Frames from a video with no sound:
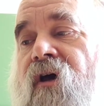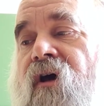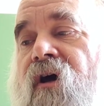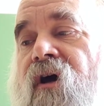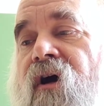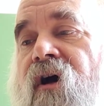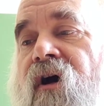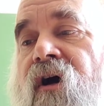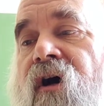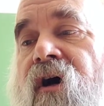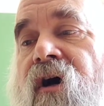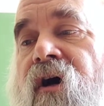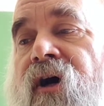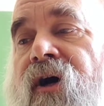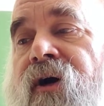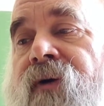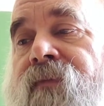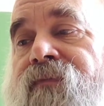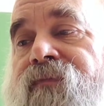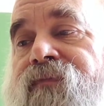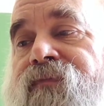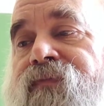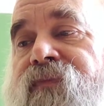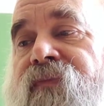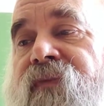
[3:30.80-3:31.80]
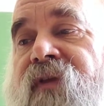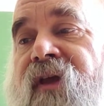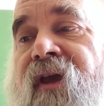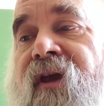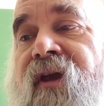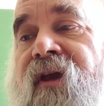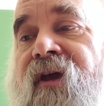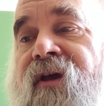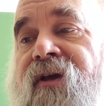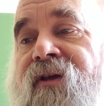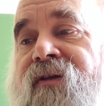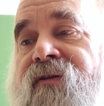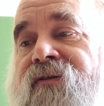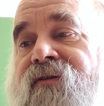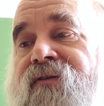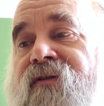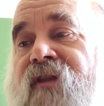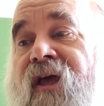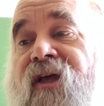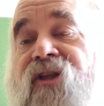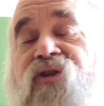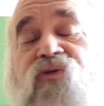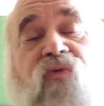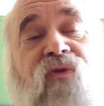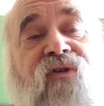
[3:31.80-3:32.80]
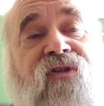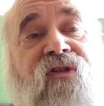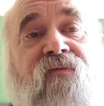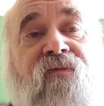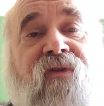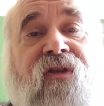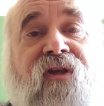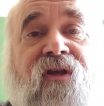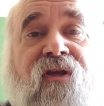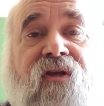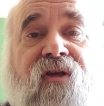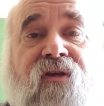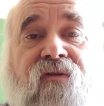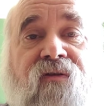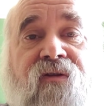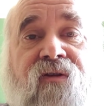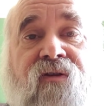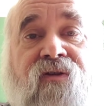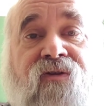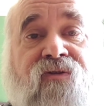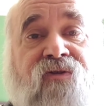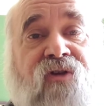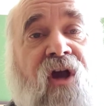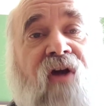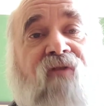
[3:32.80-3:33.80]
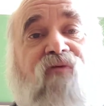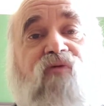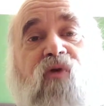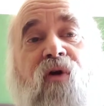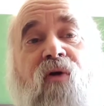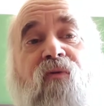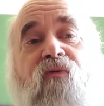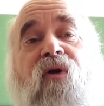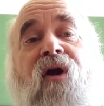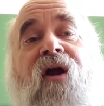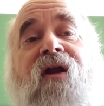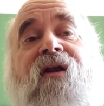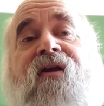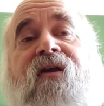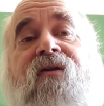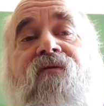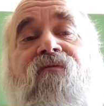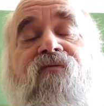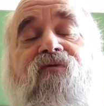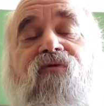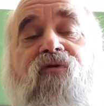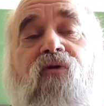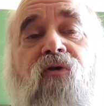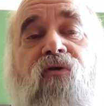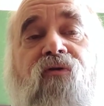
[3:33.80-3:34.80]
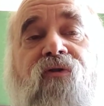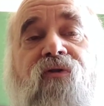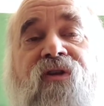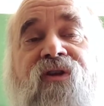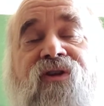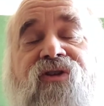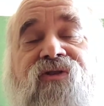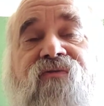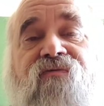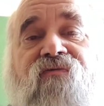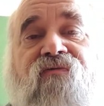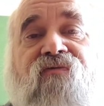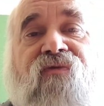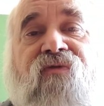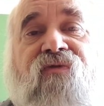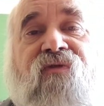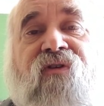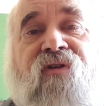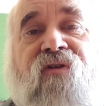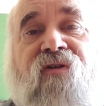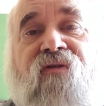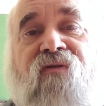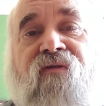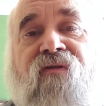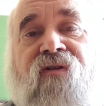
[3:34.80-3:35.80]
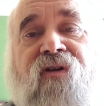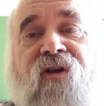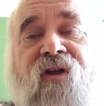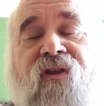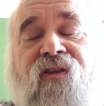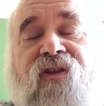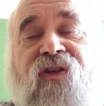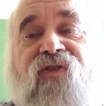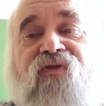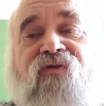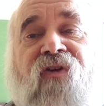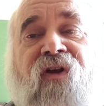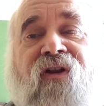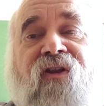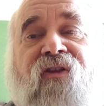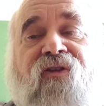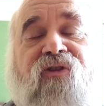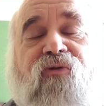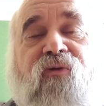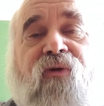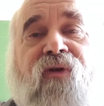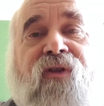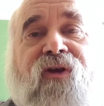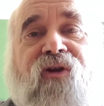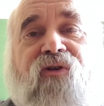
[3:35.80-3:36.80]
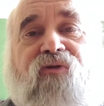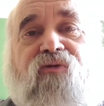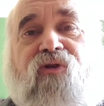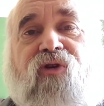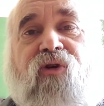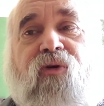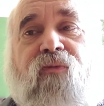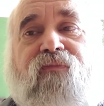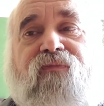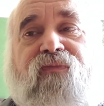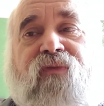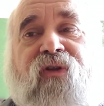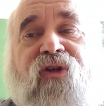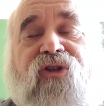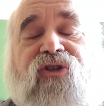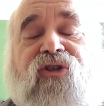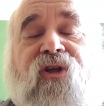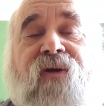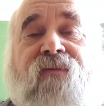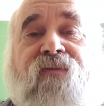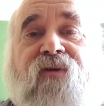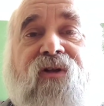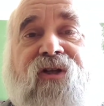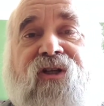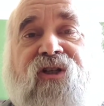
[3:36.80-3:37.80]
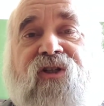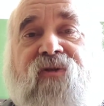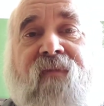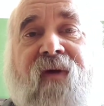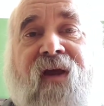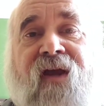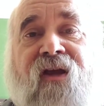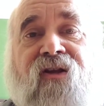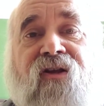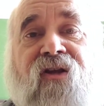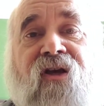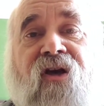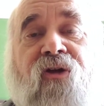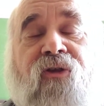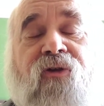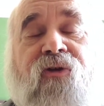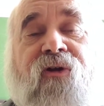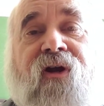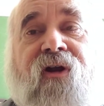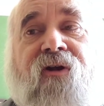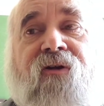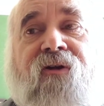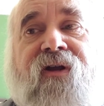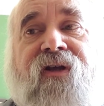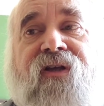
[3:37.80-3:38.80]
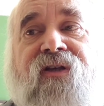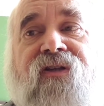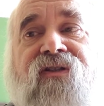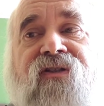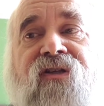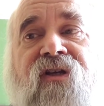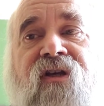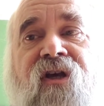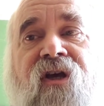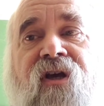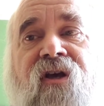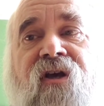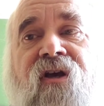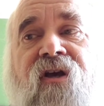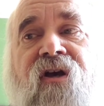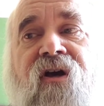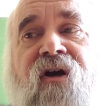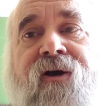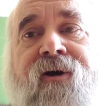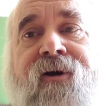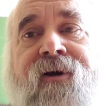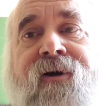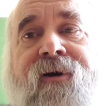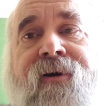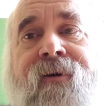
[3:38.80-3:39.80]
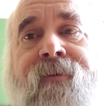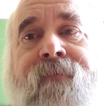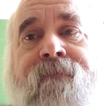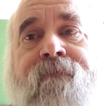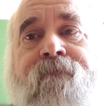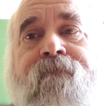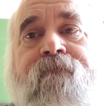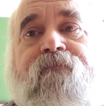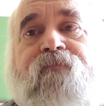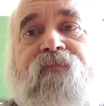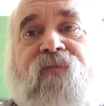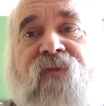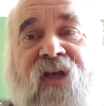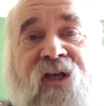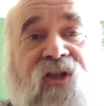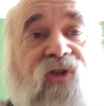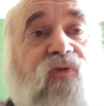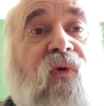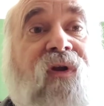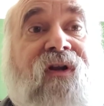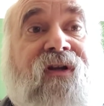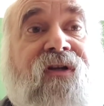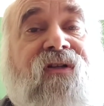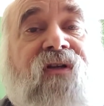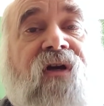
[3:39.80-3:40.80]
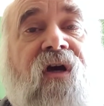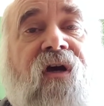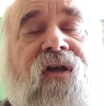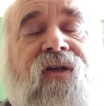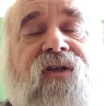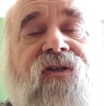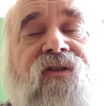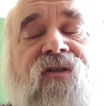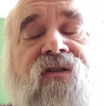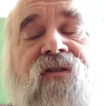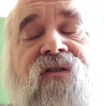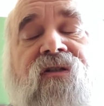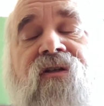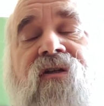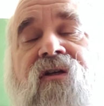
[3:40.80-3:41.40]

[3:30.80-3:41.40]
And that's what some of the software I'm writing for this, this fun and thrilling group, that I'm going to expand to other areas. That's what it does.